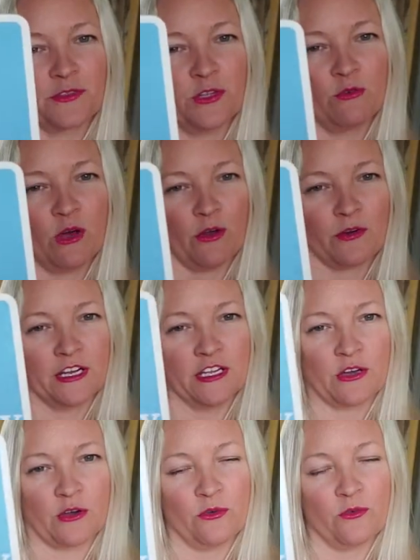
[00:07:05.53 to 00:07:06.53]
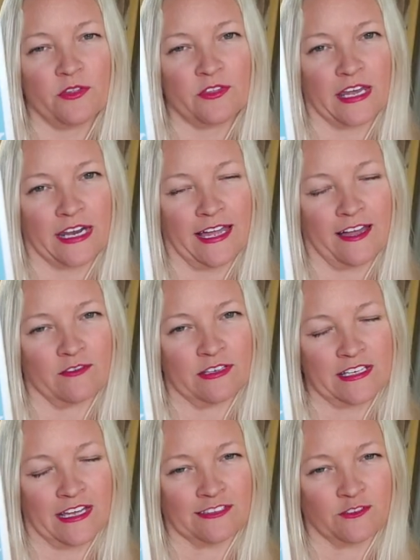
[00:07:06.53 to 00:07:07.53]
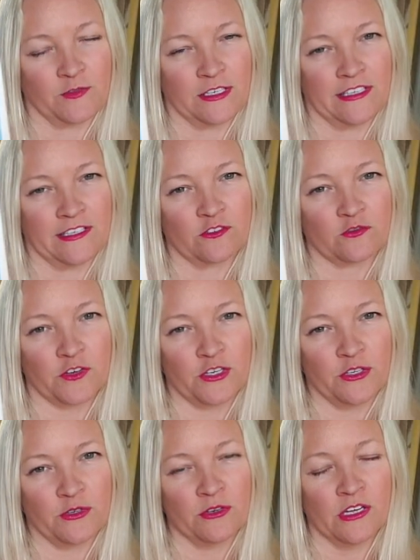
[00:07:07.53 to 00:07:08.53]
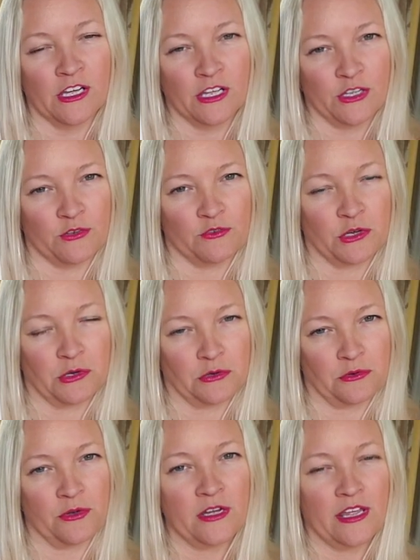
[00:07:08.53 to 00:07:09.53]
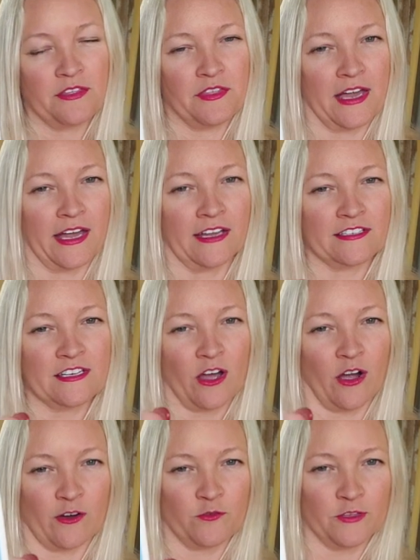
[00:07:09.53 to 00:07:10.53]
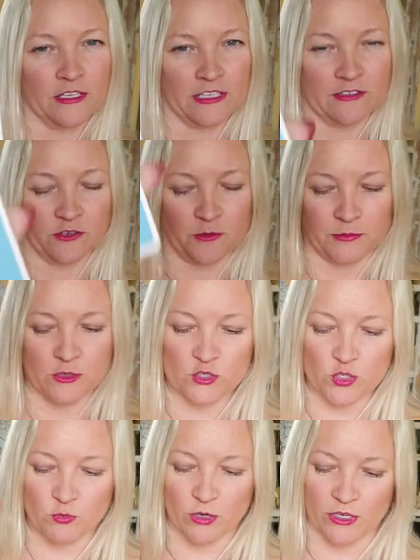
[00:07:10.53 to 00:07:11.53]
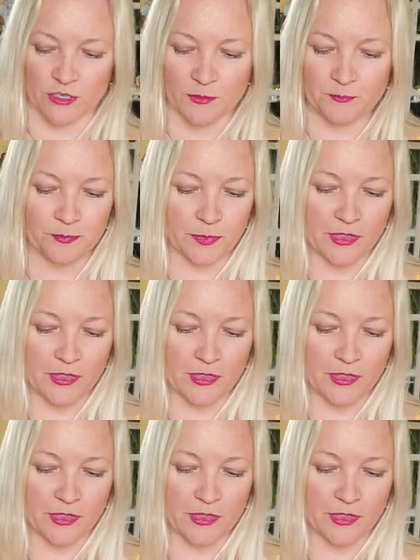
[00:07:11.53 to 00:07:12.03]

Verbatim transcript: You already know that I have intense feelings for you. You know that our feelings are mutual.